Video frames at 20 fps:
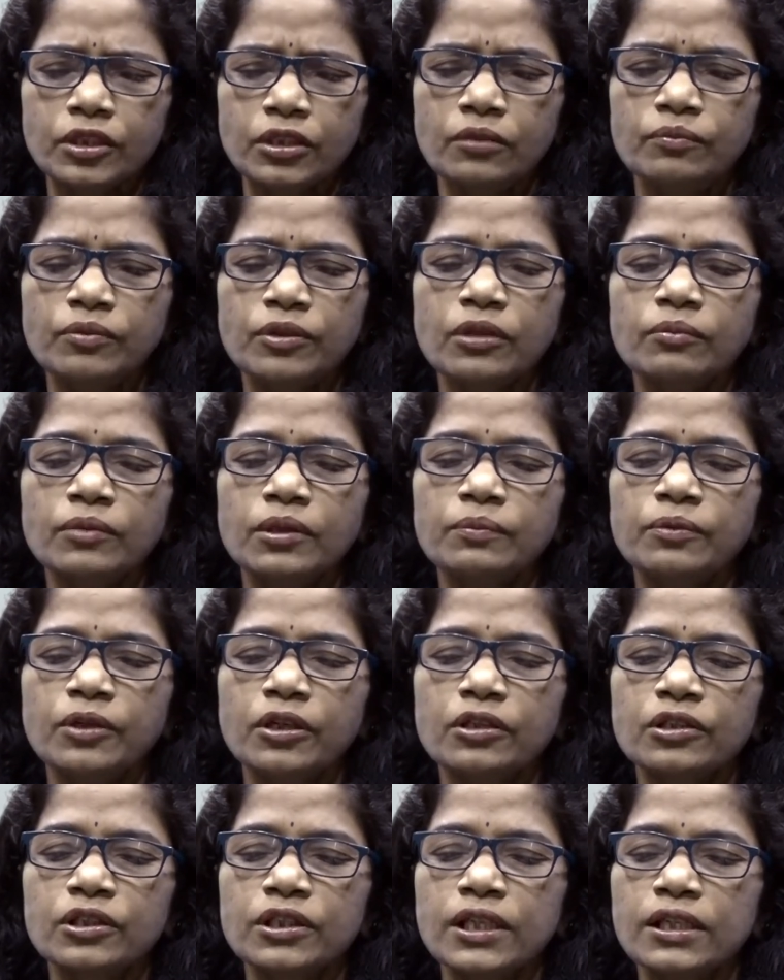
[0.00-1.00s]
from a
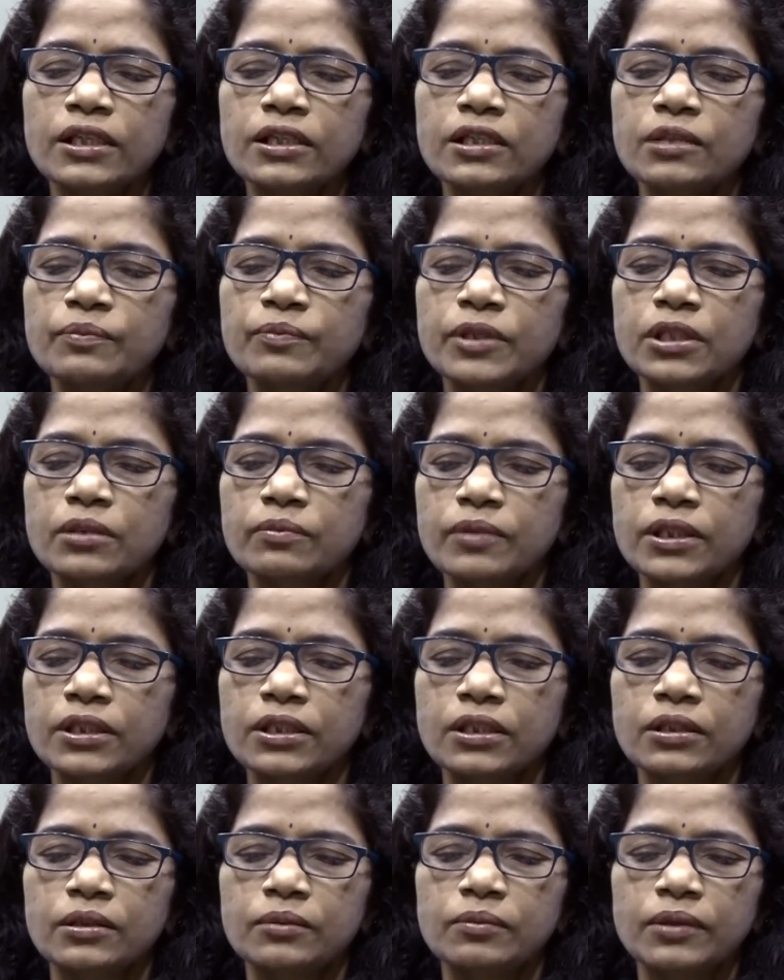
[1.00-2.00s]
functionalist
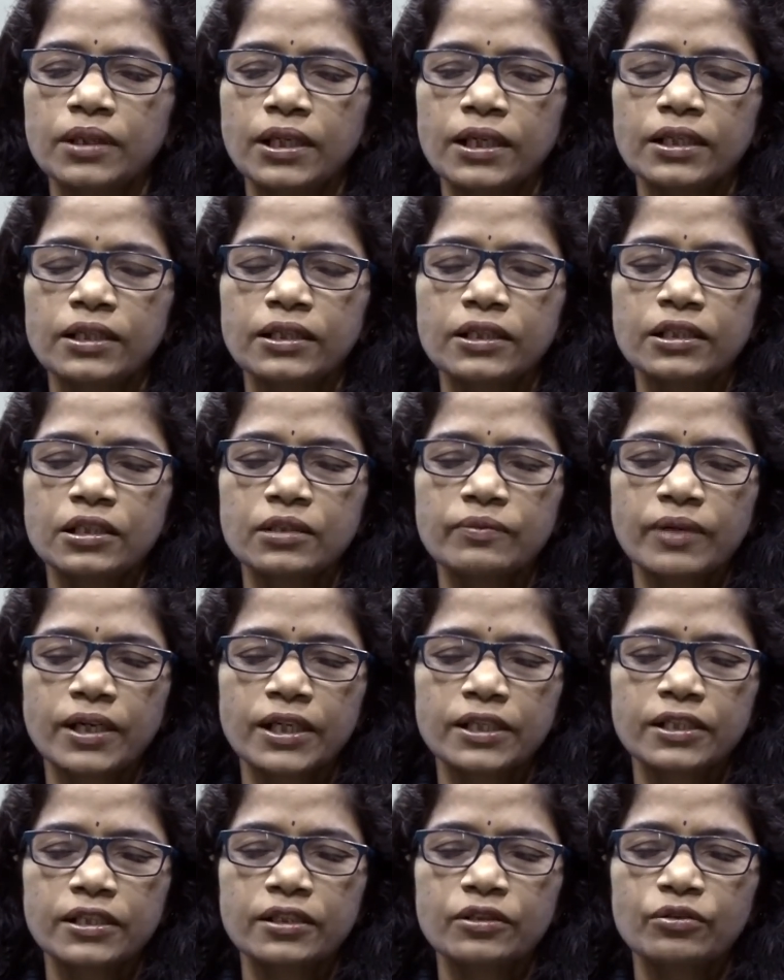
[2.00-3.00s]
perspective, health is
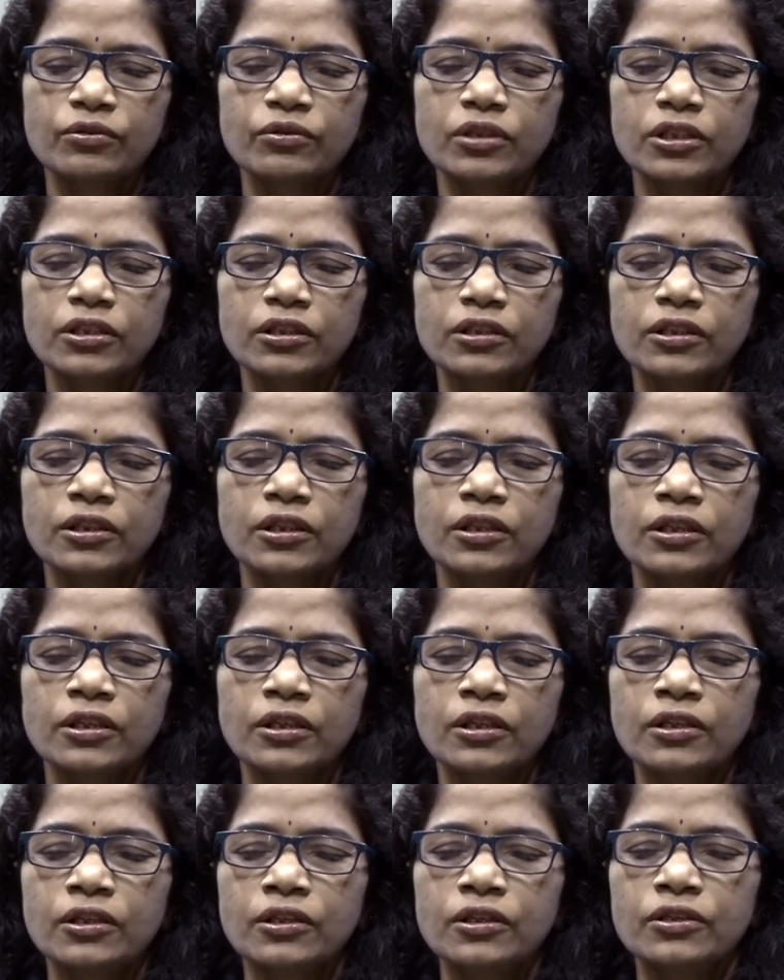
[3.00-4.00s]
vital to the
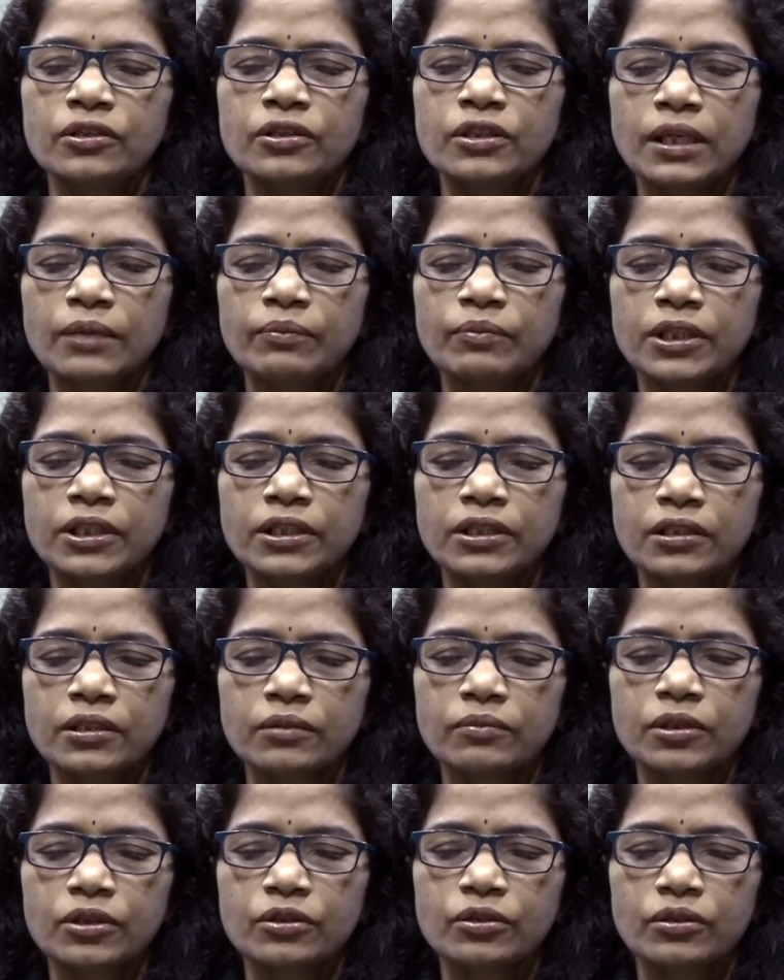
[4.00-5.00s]
stability
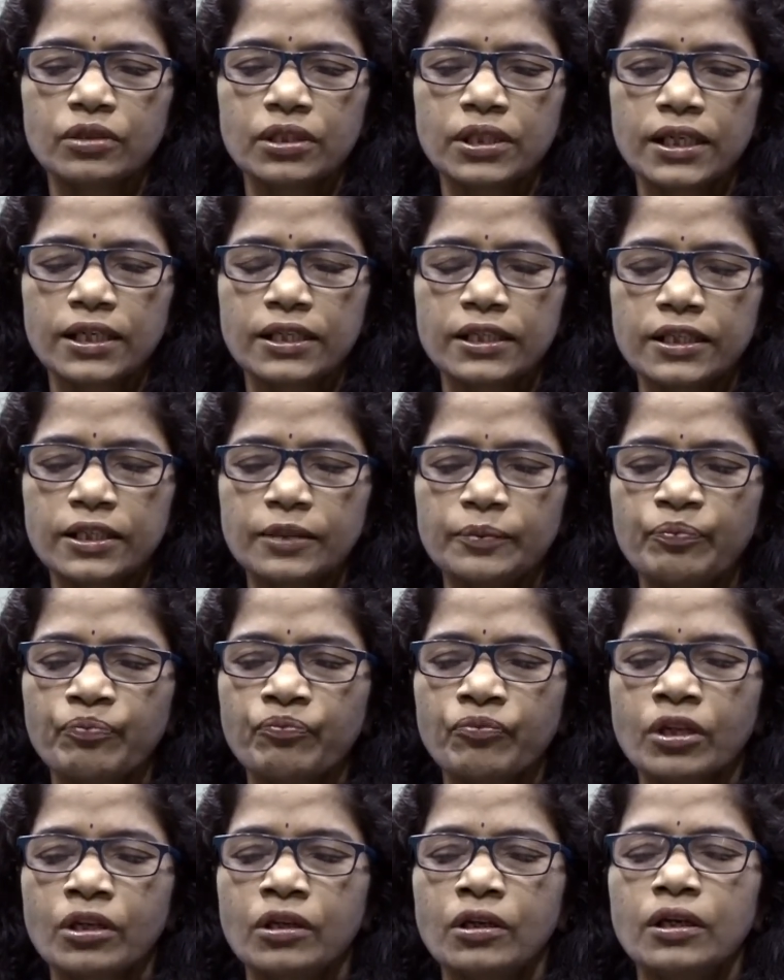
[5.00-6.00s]
of the society,
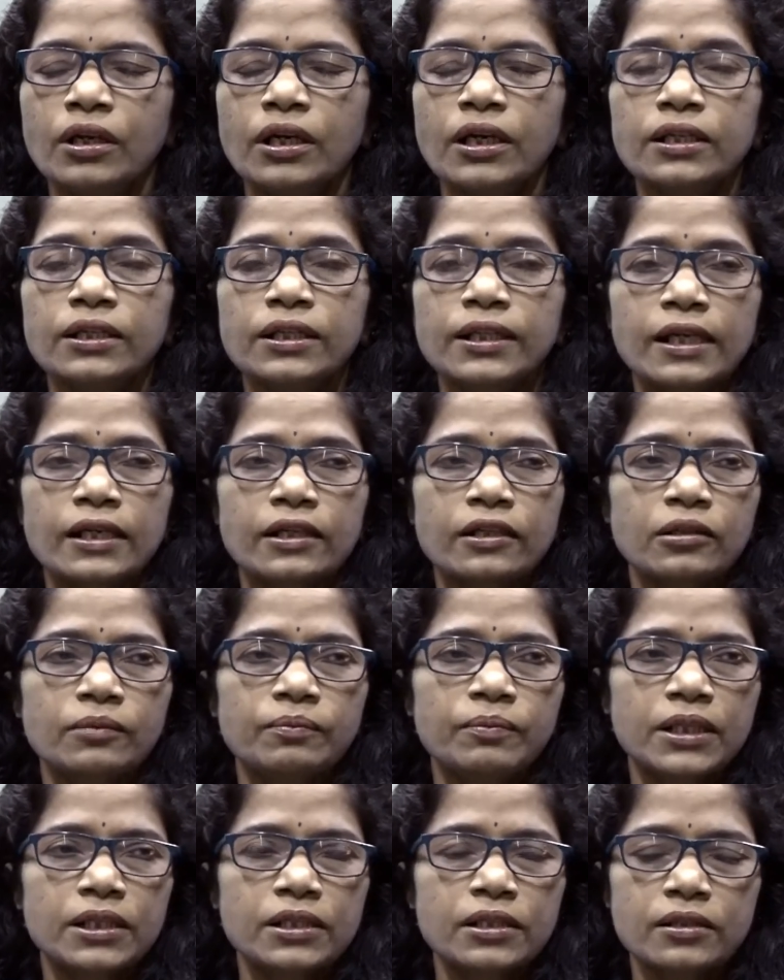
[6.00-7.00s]
and Talcott
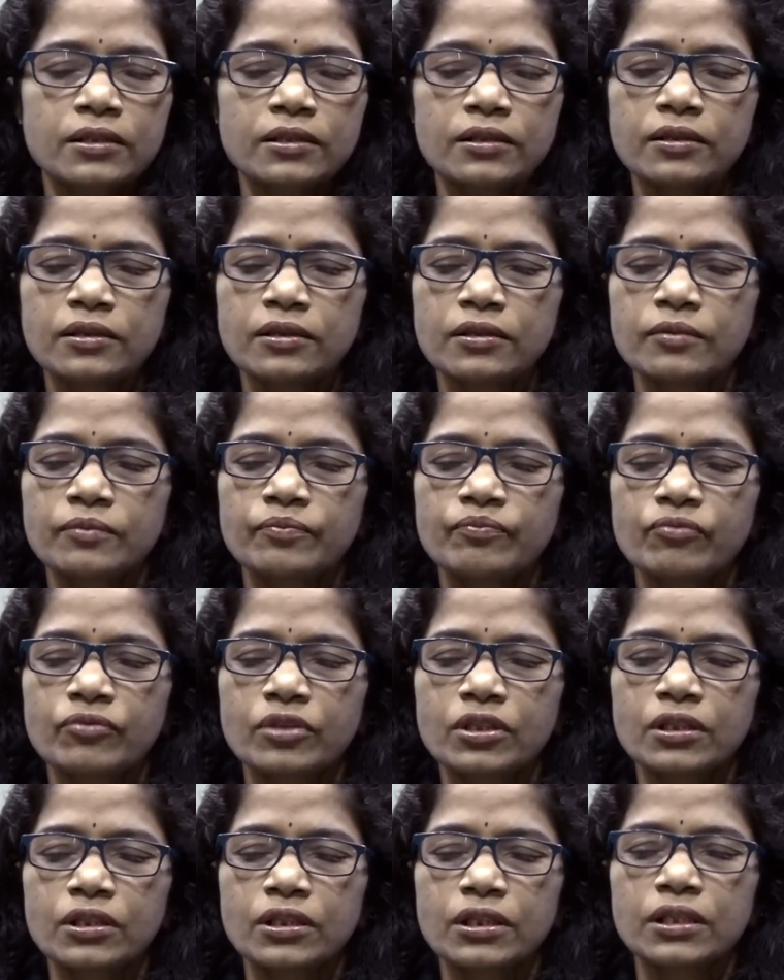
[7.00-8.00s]
Parsons
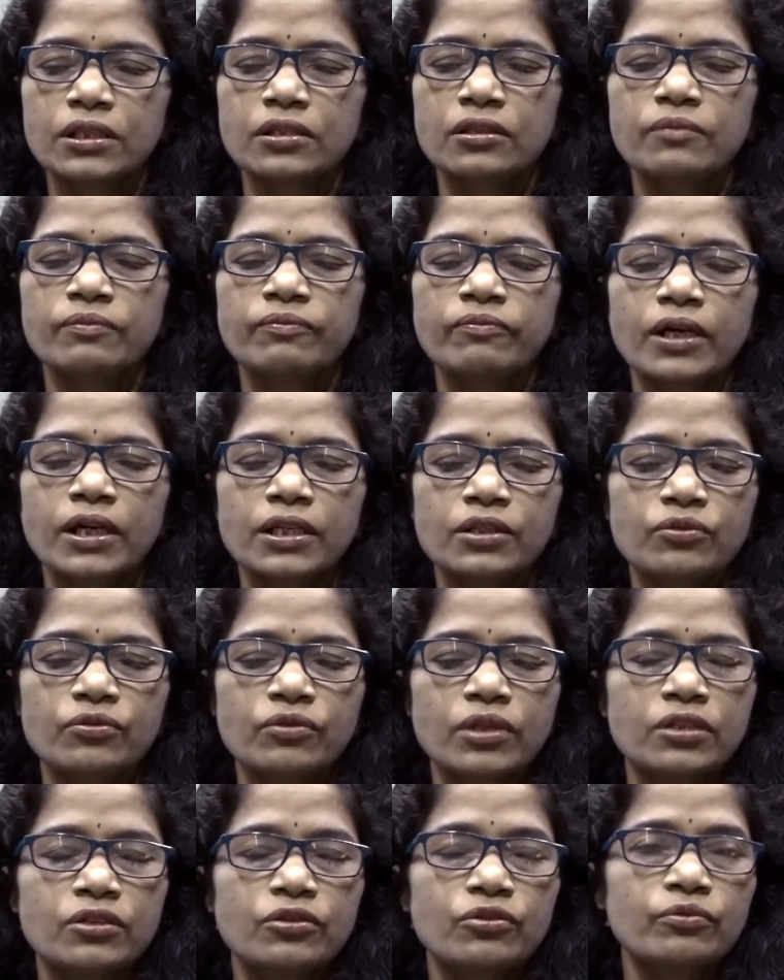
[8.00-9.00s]
is the first
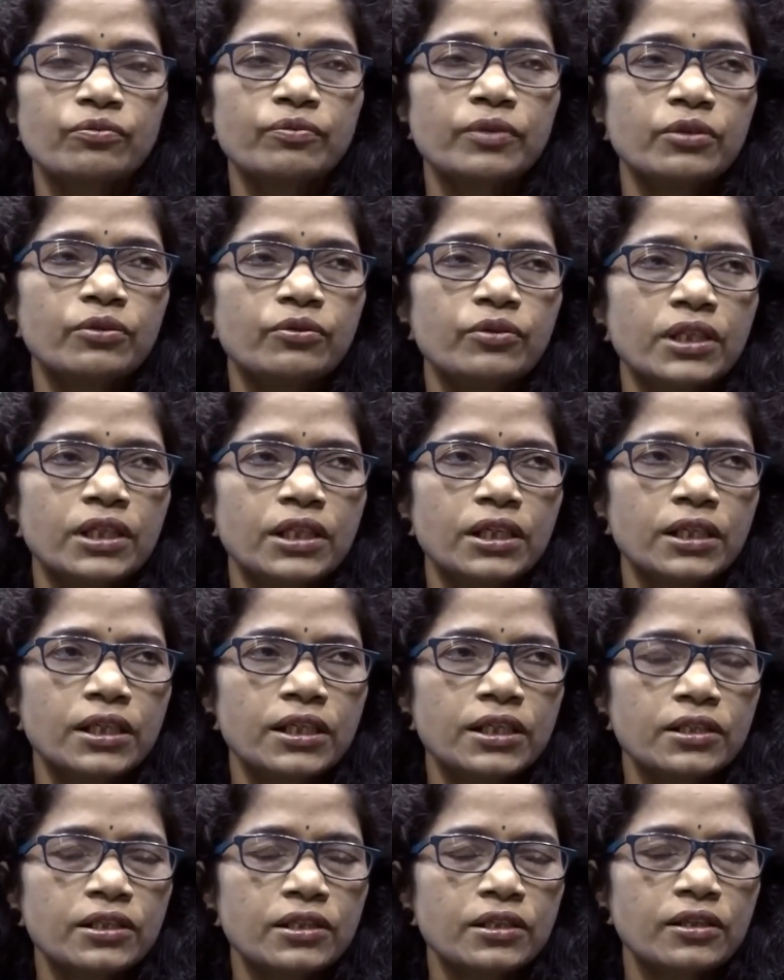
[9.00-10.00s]
one to view
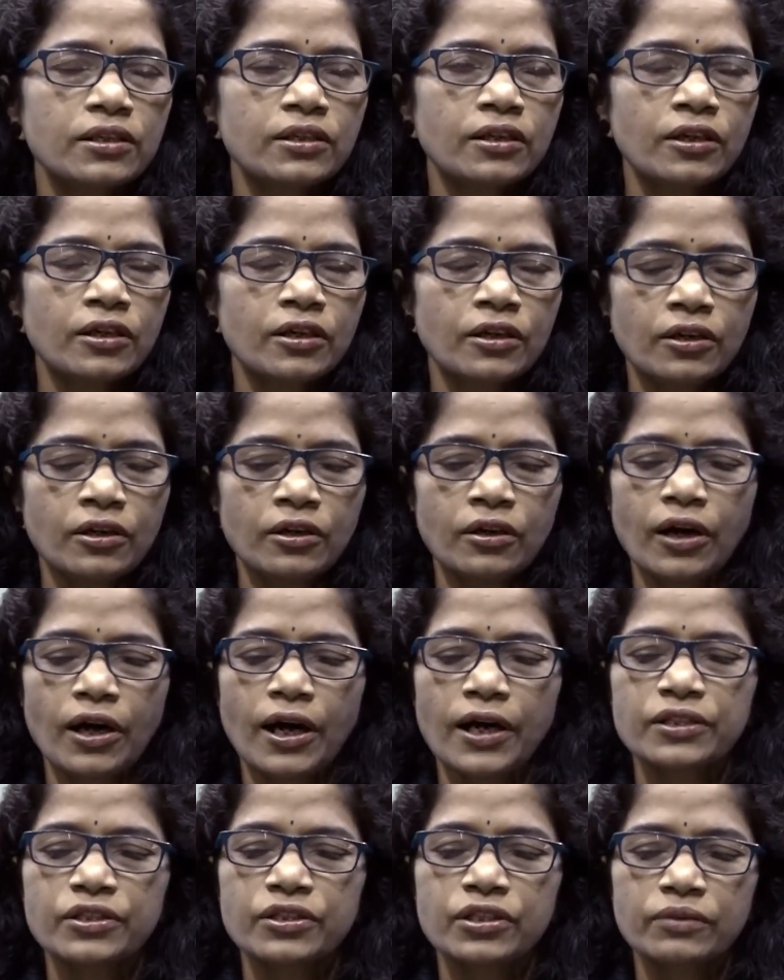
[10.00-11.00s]
illness
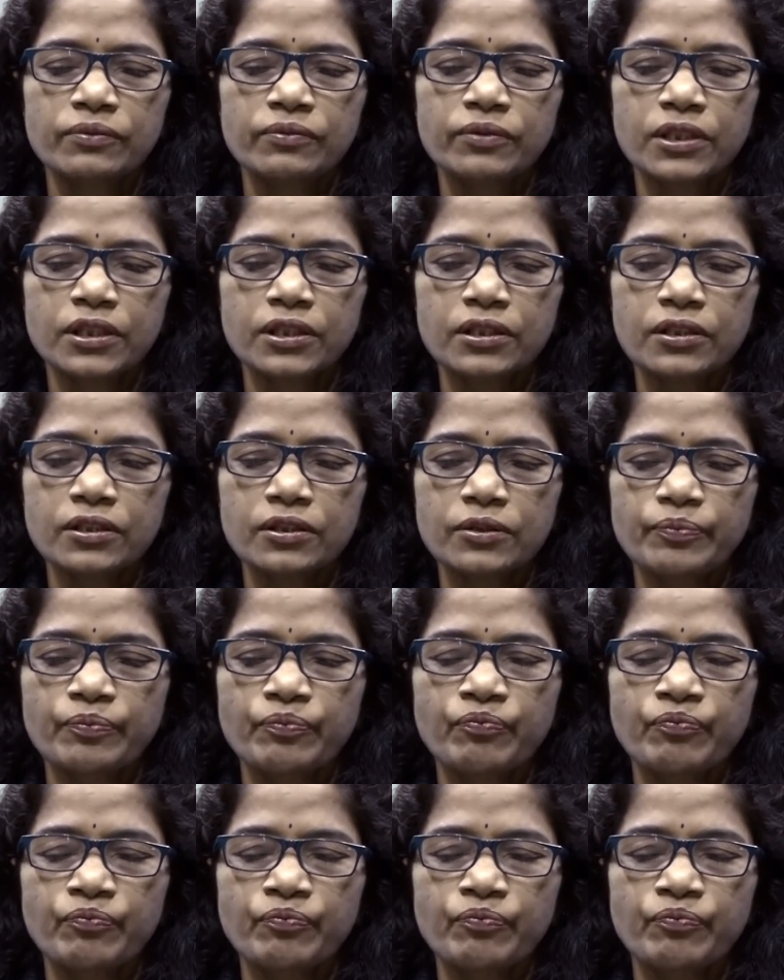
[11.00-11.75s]
as deviance